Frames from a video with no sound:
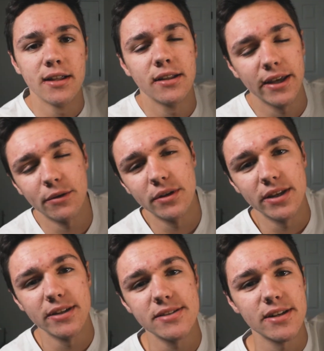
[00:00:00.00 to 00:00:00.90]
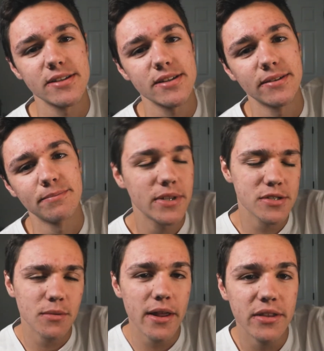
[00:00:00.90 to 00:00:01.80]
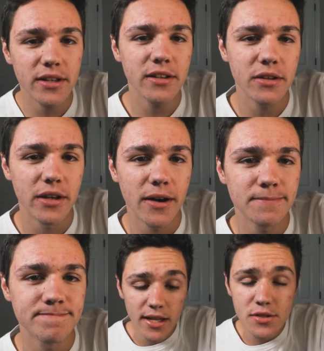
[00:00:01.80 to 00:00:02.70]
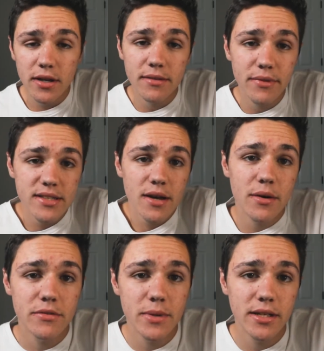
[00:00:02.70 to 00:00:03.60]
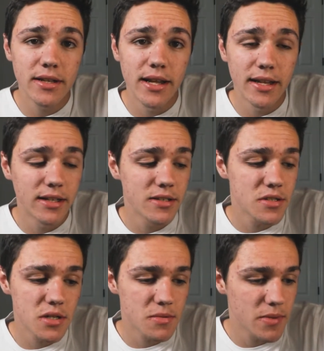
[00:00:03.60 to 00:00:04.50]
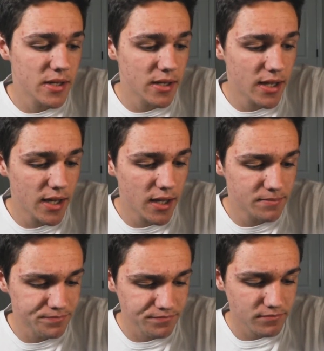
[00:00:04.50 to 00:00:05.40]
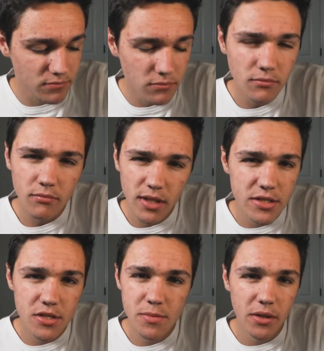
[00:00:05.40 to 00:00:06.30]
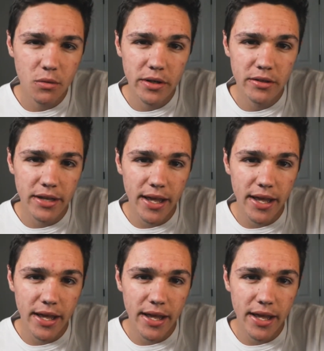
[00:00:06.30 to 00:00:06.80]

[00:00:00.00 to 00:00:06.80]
like a really good citizen. That's the right thing to do, you know? That's how I've been today, and it's just been a weird